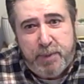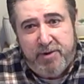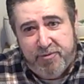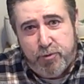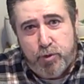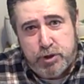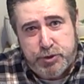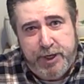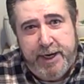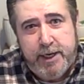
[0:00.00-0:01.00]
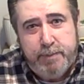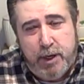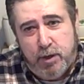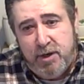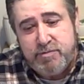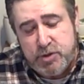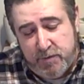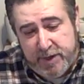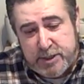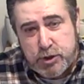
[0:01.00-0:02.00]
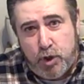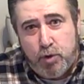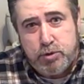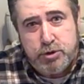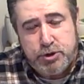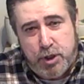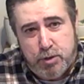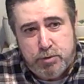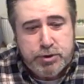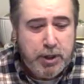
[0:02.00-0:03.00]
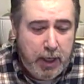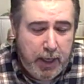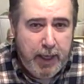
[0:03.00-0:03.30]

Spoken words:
My floors are heated in my loft, so if it gets cold or snows,